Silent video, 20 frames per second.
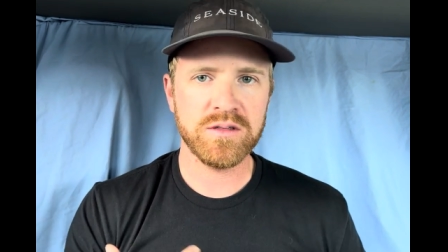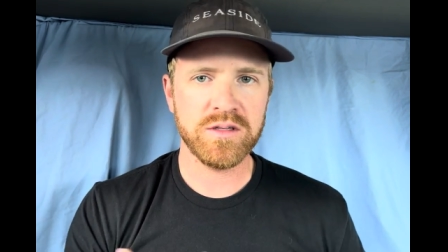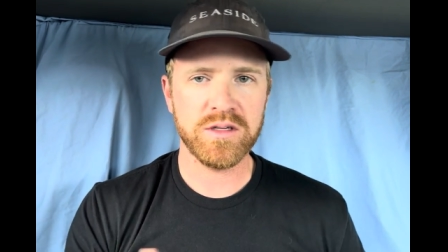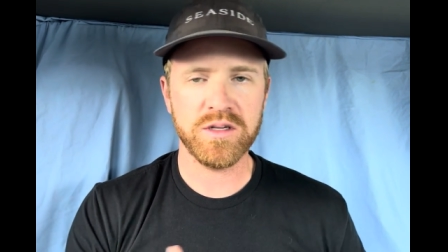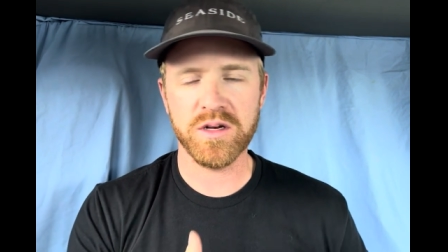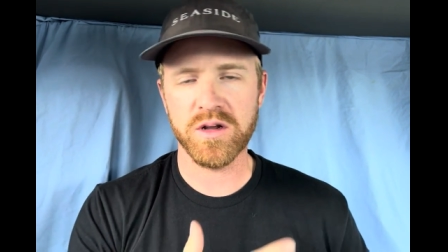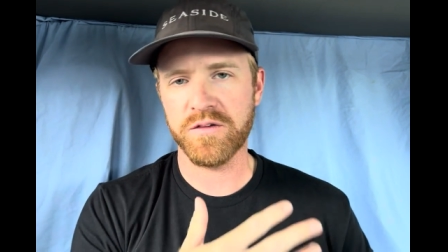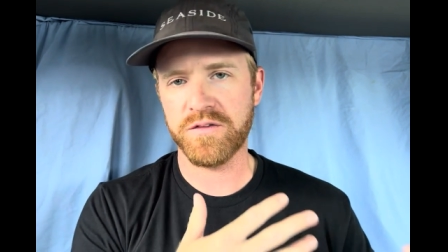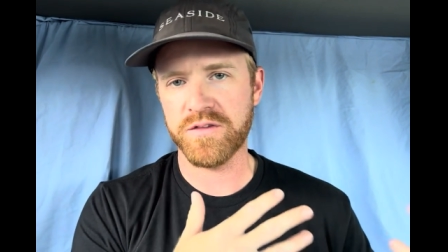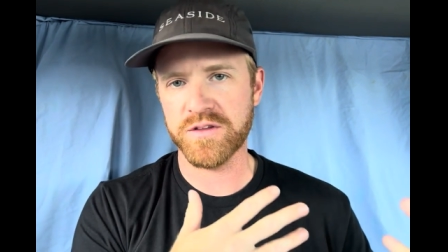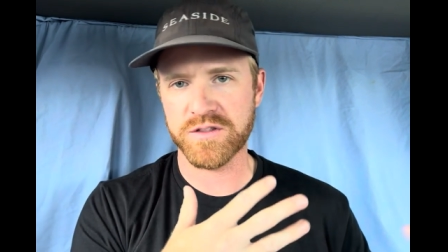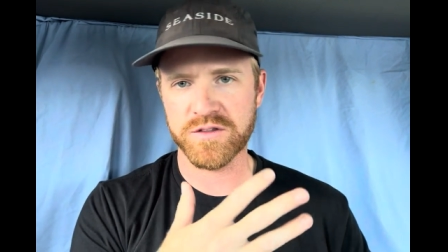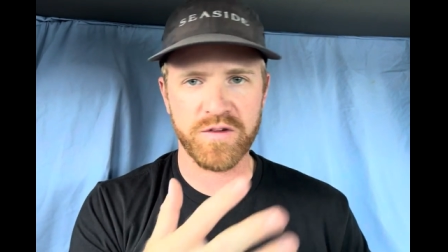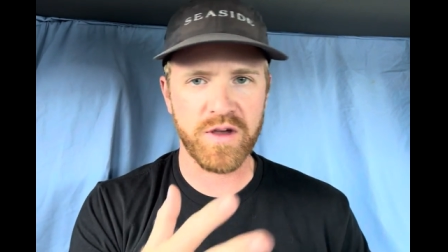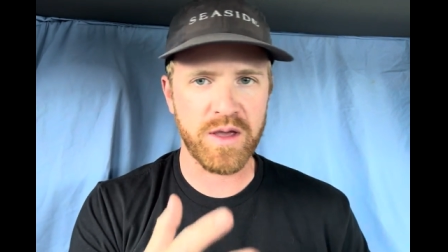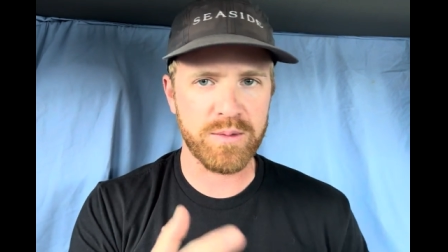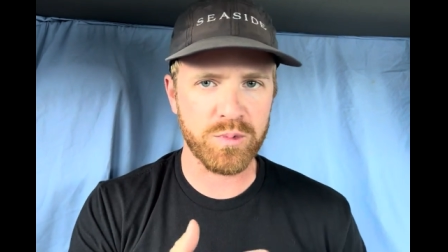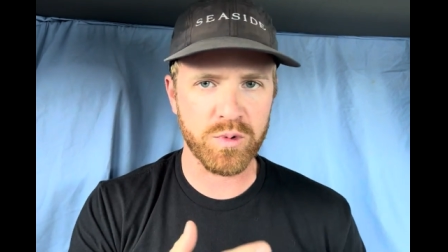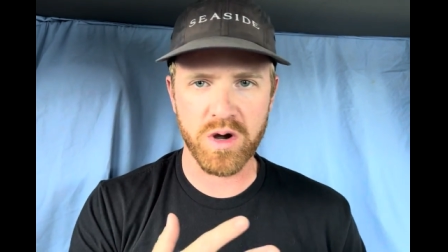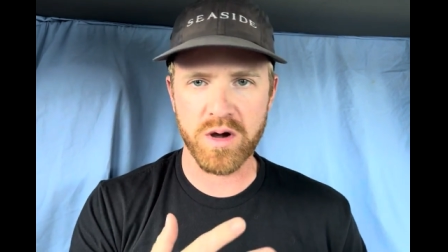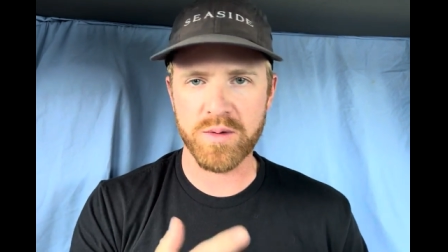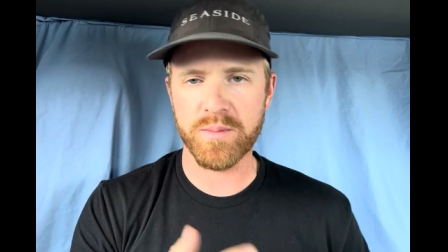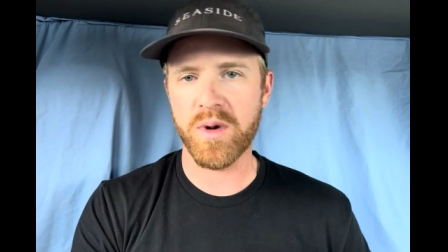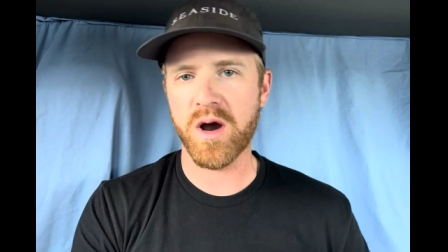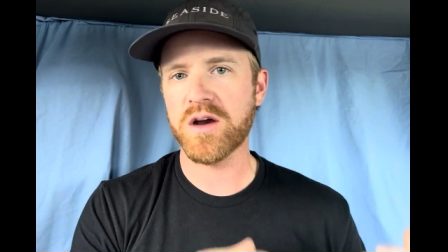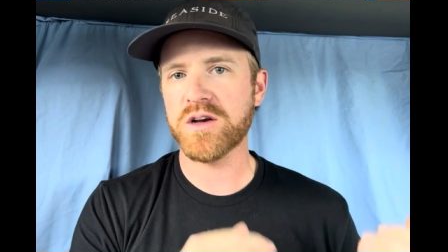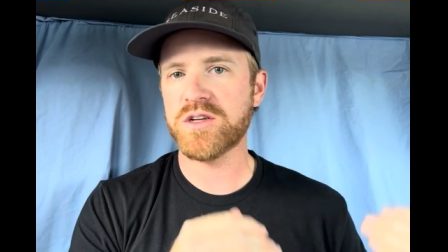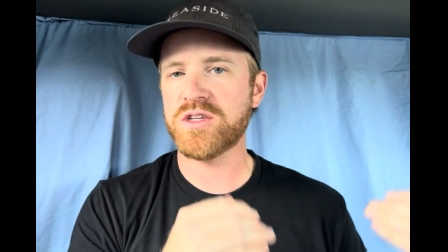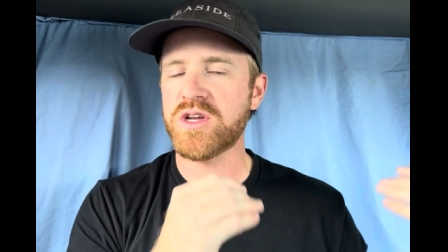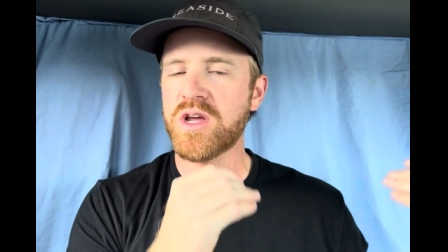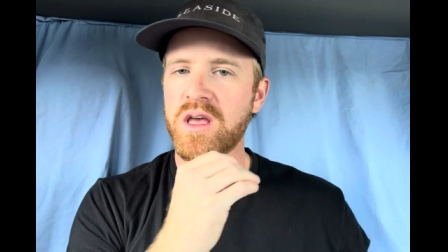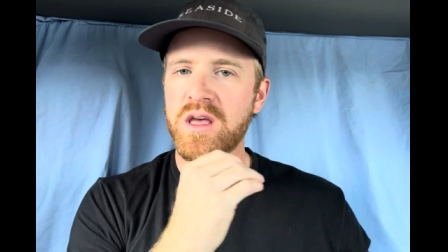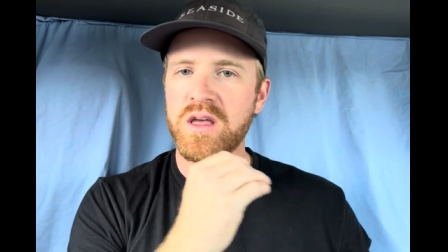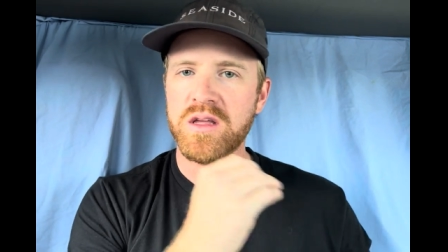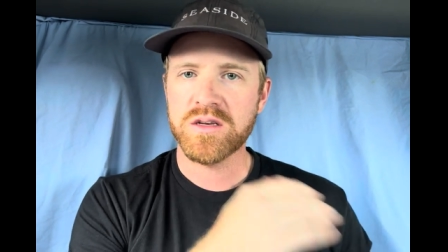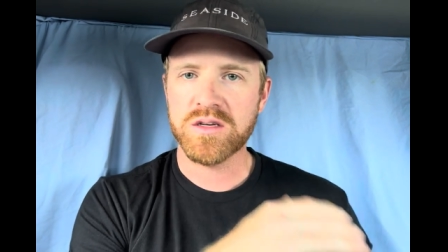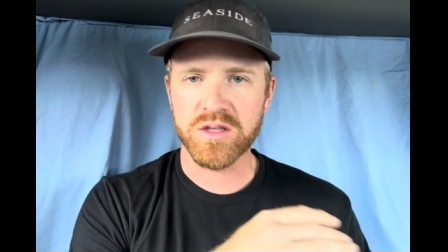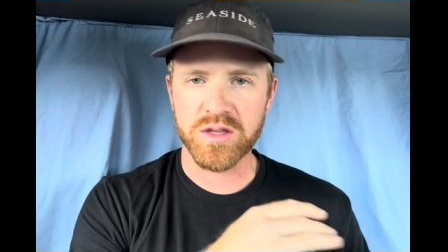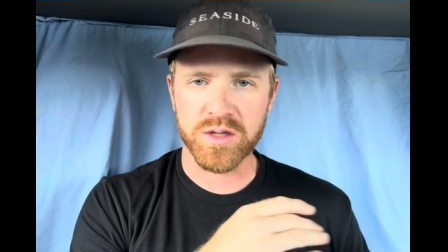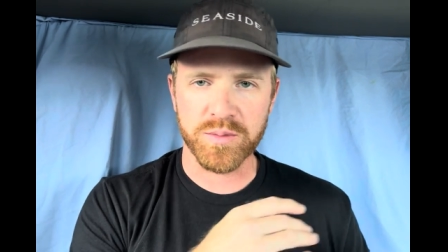You know, if it's February, March
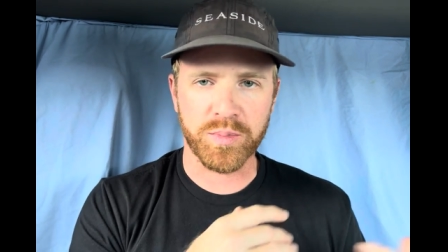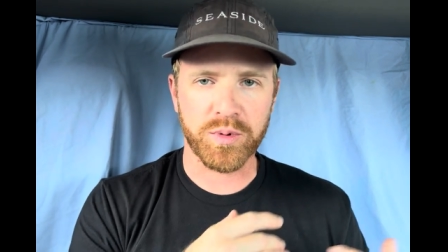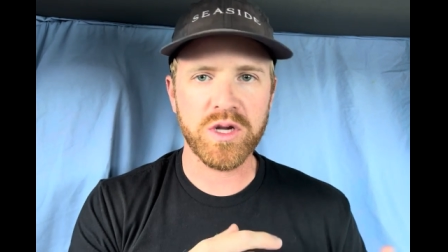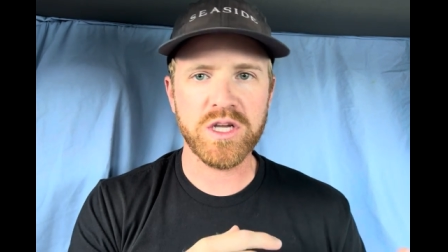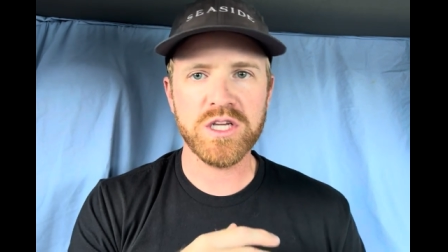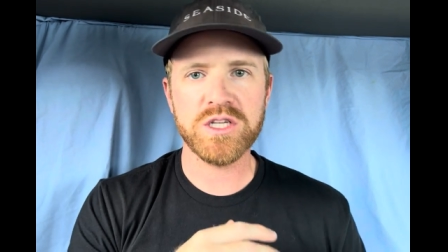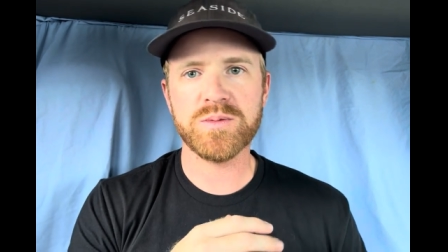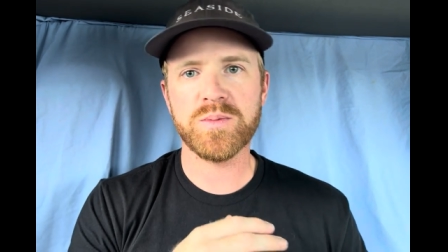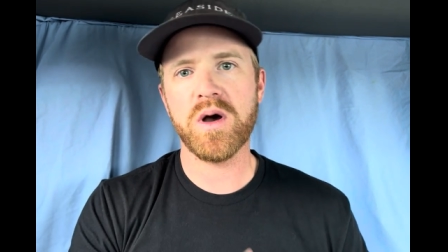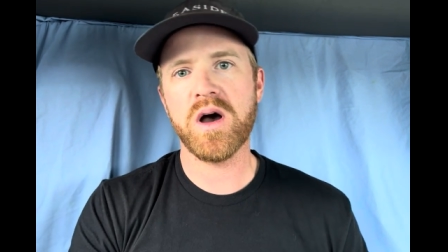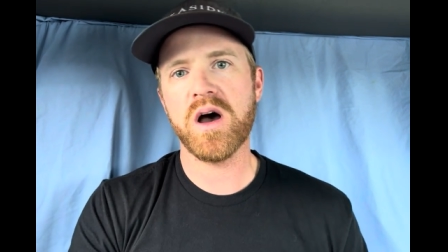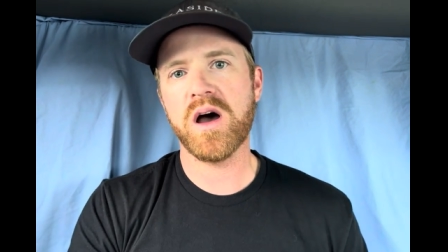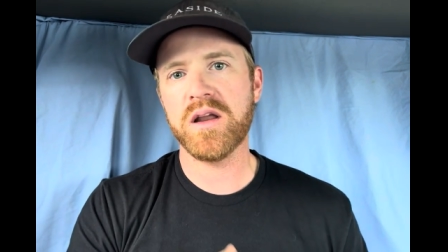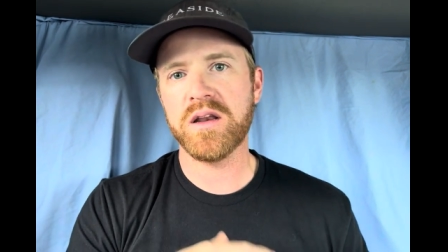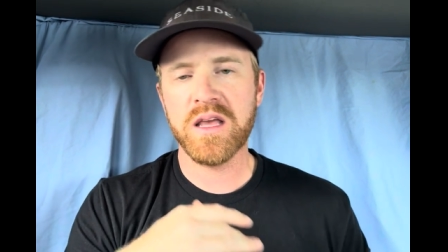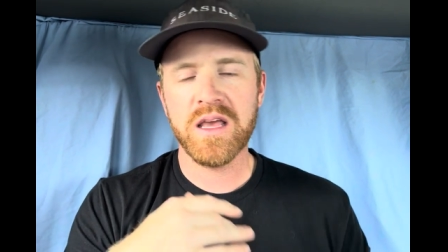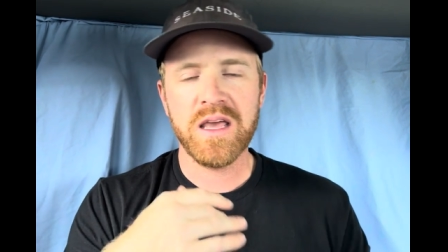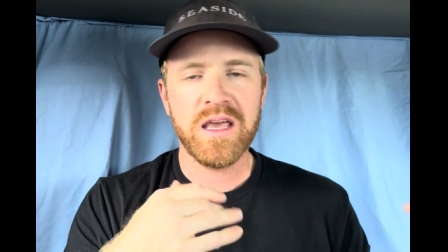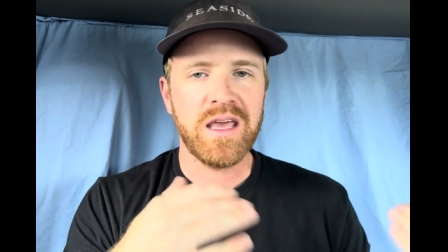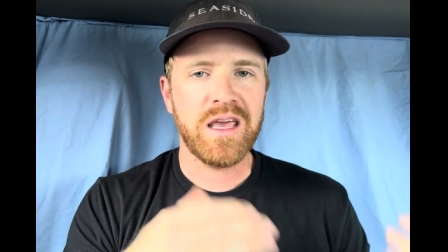to the pre-spawn,